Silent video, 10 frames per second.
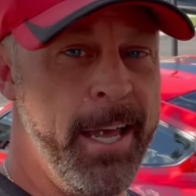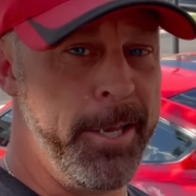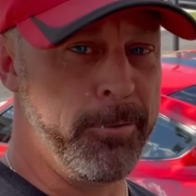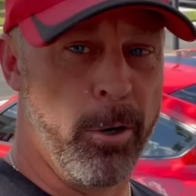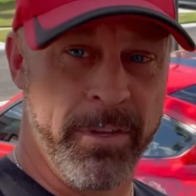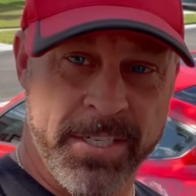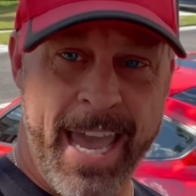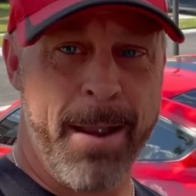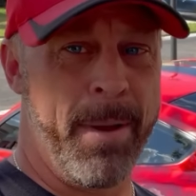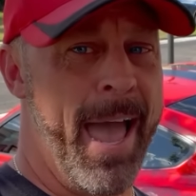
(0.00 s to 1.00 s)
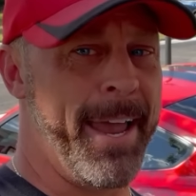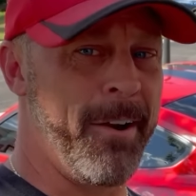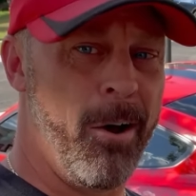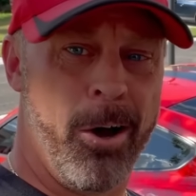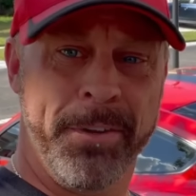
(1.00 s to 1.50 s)
You drove the Scat Pack and
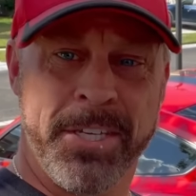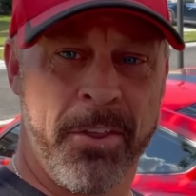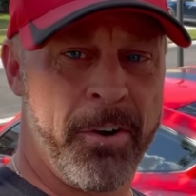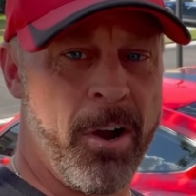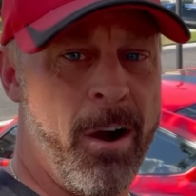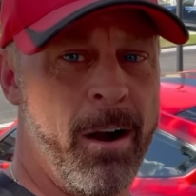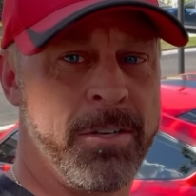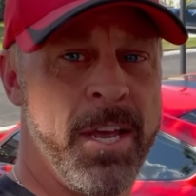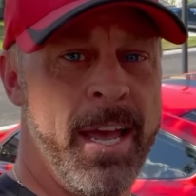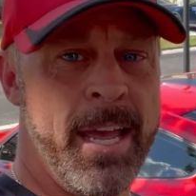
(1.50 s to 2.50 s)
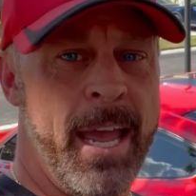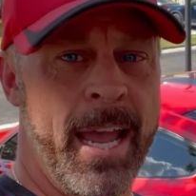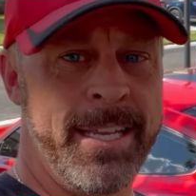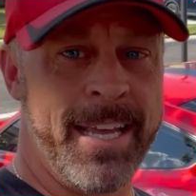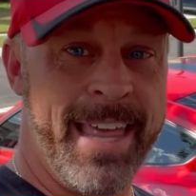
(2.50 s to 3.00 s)
all these other cars,
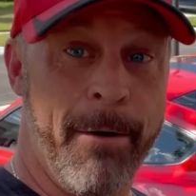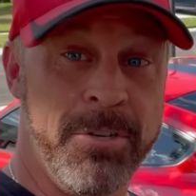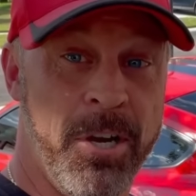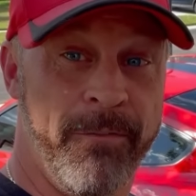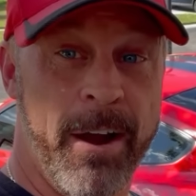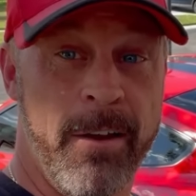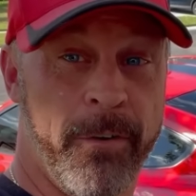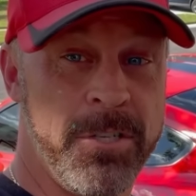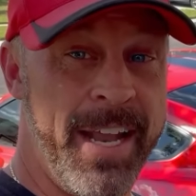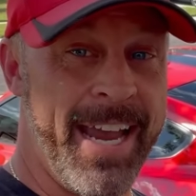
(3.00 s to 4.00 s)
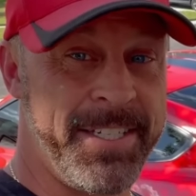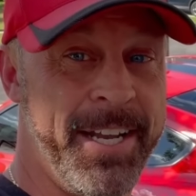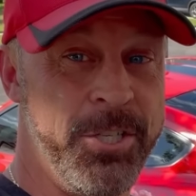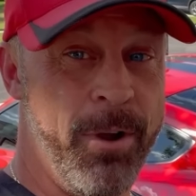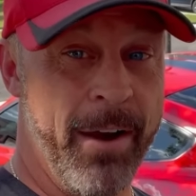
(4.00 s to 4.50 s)
and yet that was your very first
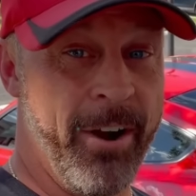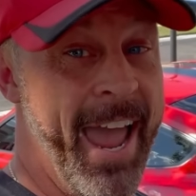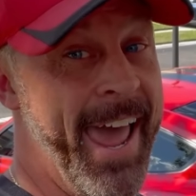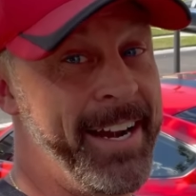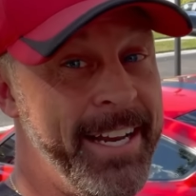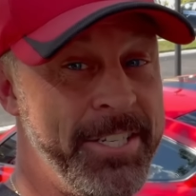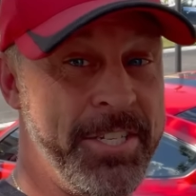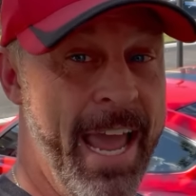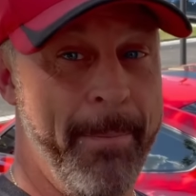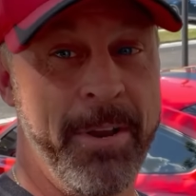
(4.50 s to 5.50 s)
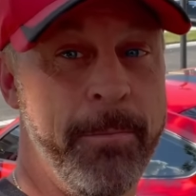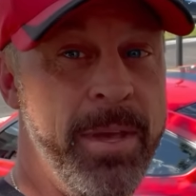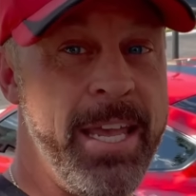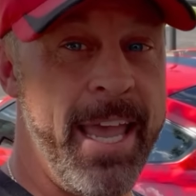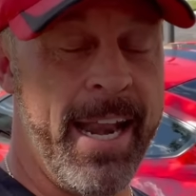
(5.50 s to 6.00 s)
accident you ever had, and it just happened to
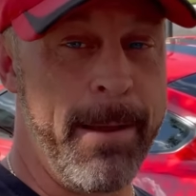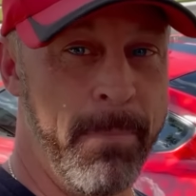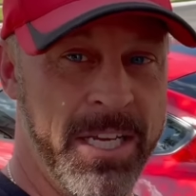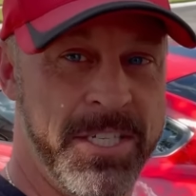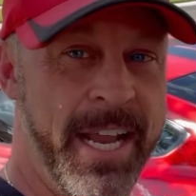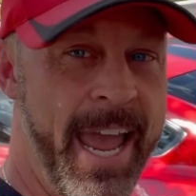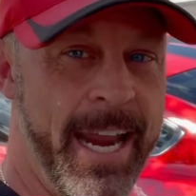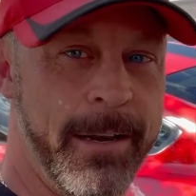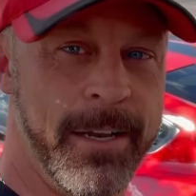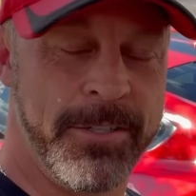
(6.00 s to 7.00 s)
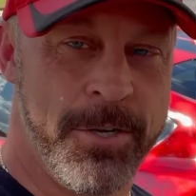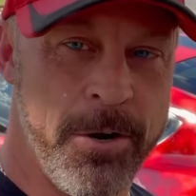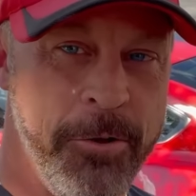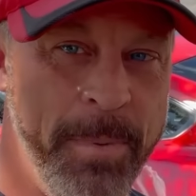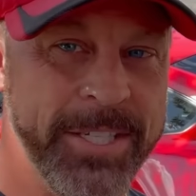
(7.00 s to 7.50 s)
be in a Mustang. And
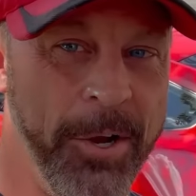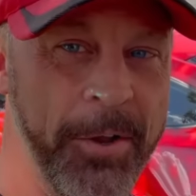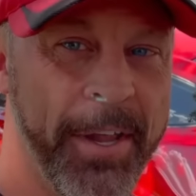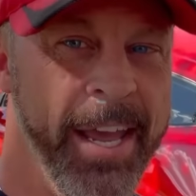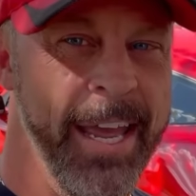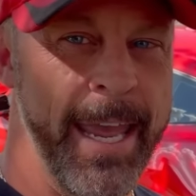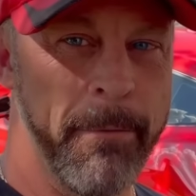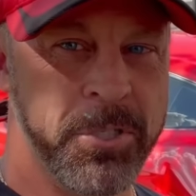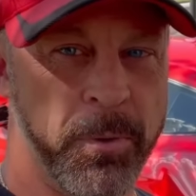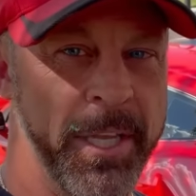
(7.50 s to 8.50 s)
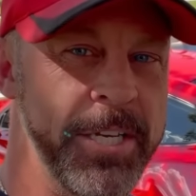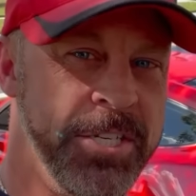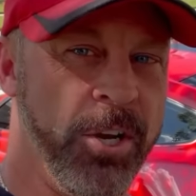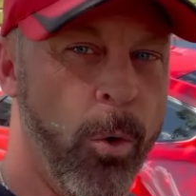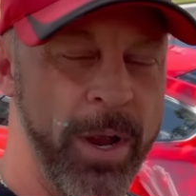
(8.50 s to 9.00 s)
truth be told, it was really
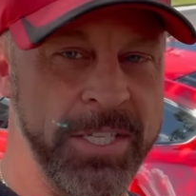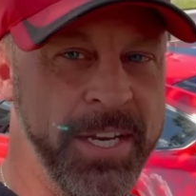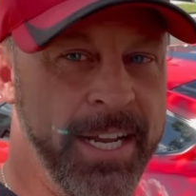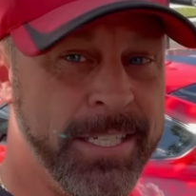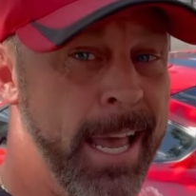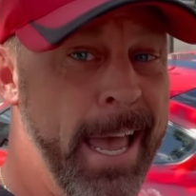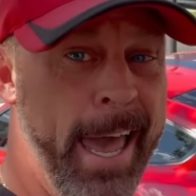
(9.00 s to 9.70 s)
just a coincidence.